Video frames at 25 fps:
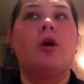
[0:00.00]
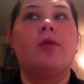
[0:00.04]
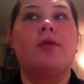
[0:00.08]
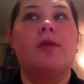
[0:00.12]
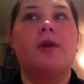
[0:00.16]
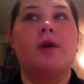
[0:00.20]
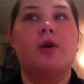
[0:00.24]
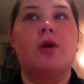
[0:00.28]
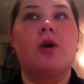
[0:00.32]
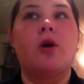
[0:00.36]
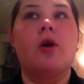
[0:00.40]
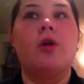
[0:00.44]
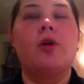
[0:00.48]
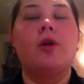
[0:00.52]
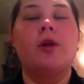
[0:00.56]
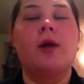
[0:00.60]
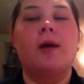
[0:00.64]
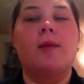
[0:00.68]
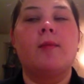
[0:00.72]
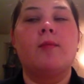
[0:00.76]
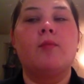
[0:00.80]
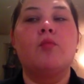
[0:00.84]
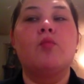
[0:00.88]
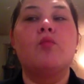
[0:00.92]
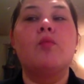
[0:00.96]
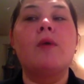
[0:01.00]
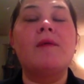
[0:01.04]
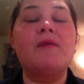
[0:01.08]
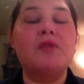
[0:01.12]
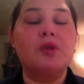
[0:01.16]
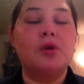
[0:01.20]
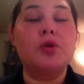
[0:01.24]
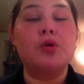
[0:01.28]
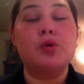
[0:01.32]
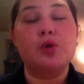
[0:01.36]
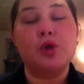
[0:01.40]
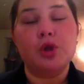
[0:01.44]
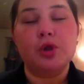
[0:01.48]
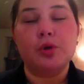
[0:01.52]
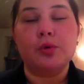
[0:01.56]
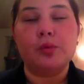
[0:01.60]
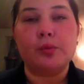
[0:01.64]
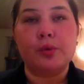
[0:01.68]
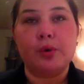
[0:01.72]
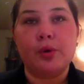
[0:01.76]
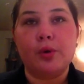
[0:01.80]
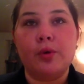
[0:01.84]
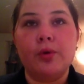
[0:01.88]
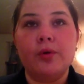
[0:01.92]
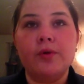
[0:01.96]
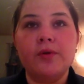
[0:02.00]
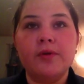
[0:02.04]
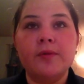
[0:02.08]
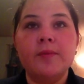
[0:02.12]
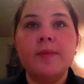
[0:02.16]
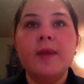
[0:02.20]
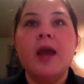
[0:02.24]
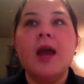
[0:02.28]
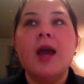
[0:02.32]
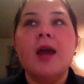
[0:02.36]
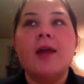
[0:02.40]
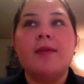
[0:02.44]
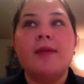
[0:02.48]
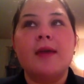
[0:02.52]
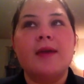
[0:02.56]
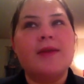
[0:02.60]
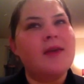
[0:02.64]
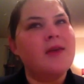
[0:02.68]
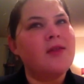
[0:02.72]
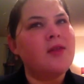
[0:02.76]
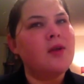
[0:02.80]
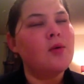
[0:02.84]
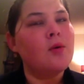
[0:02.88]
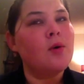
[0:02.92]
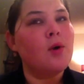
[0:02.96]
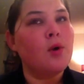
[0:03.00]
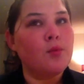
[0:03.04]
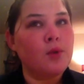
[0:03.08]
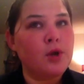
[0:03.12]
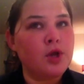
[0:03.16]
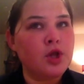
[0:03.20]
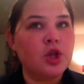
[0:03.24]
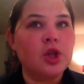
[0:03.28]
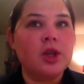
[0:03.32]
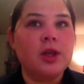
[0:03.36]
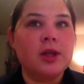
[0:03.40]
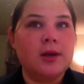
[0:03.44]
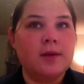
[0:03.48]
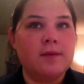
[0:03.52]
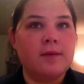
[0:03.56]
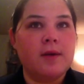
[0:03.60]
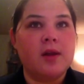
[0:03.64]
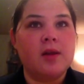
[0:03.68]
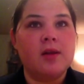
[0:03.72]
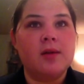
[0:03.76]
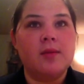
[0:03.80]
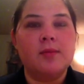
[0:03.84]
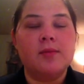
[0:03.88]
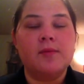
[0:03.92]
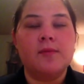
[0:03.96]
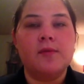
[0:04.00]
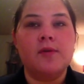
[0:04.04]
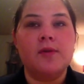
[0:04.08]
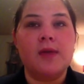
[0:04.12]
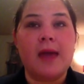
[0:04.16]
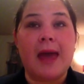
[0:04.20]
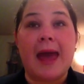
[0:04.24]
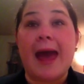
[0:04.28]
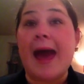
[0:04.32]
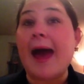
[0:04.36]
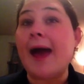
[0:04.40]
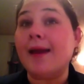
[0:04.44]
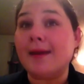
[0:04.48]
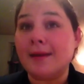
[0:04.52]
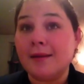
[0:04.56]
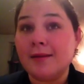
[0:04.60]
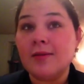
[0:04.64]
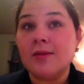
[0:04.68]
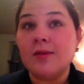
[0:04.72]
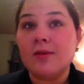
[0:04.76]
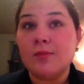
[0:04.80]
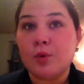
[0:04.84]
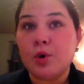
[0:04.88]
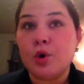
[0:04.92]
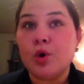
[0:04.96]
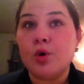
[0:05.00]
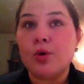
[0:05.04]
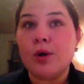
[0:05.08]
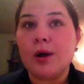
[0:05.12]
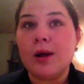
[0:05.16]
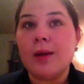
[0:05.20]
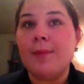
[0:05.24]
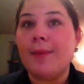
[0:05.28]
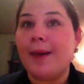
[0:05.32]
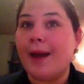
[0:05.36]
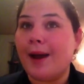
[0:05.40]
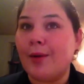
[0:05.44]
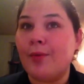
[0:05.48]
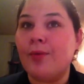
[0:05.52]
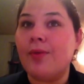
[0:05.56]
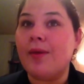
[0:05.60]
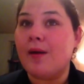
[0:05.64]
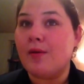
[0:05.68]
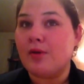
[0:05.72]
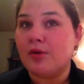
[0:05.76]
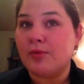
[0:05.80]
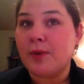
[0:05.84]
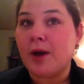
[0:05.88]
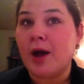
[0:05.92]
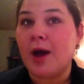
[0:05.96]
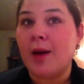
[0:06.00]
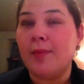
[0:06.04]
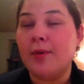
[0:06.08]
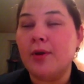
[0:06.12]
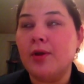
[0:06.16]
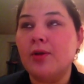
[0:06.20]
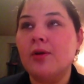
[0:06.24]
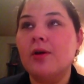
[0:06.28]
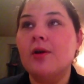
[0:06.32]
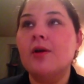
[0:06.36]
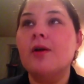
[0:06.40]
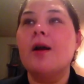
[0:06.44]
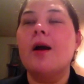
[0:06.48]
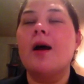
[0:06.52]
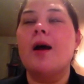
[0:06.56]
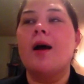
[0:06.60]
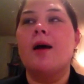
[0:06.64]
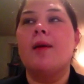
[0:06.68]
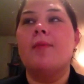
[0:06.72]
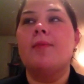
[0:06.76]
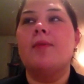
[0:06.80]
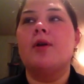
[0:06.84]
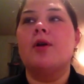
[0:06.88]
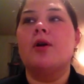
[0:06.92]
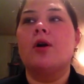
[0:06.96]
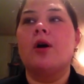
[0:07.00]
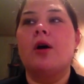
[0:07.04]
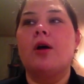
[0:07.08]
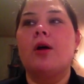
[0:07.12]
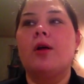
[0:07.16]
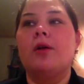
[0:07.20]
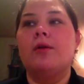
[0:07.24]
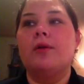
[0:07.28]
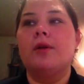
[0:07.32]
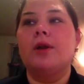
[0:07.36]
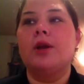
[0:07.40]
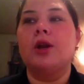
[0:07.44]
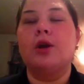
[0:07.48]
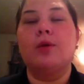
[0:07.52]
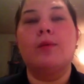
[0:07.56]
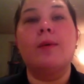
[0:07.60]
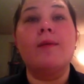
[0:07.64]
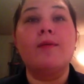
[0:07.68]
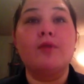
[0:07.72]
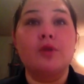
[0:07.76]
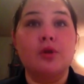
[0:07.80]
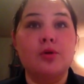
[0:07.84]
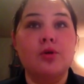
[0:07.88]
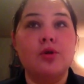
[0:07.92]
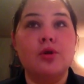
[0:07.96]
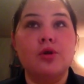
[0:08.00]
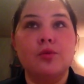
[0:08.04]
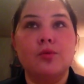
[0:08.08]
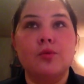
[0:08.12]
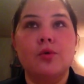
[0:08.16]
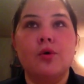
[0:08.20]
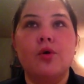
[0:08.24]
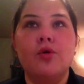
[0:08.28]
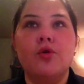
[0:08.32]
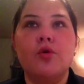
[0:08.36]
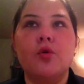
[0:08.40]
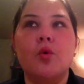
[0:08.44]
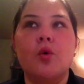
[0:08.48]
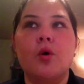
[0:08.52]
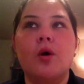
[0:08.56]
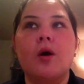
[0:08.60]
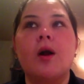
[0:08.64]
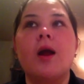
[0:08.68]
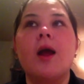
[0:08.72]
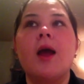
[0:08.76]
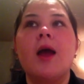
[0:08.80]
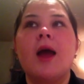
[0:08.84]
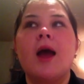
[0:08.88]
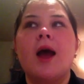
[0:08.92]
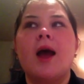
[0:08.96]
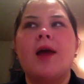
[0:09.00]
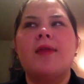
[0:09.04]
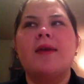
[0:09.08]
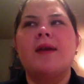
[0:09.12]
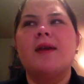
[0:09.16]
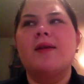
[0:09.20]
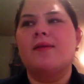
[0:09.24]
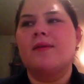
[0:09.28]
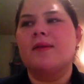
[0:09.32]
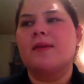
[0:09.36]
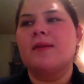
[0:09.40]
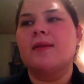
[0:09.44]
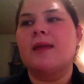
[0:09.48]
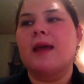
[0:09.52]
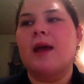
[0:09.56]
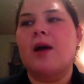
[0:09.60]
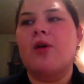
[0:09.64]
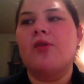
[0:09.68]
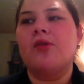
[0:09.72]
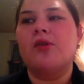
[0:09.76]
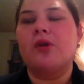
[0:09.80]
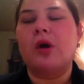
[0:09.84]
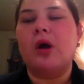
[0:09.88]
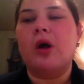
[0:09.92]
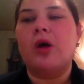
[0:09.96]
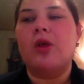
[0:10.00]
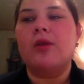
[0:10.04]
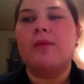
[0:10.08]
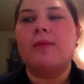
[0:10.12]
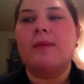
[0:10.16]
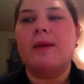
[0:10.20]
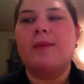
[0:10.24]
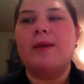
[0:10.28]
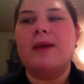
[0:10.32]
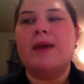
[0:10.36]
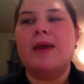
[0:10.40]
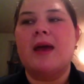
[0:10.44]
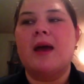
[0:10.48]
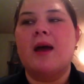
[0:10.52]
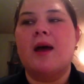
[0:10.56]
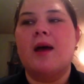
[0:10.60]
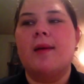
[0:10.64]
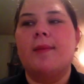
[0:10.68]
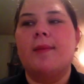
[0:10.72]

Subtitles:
they're called Revolution rolls. I think they were originally developed for the Atkins program back when that was popular. They're called Revolution rolls, or I think they also call them maybe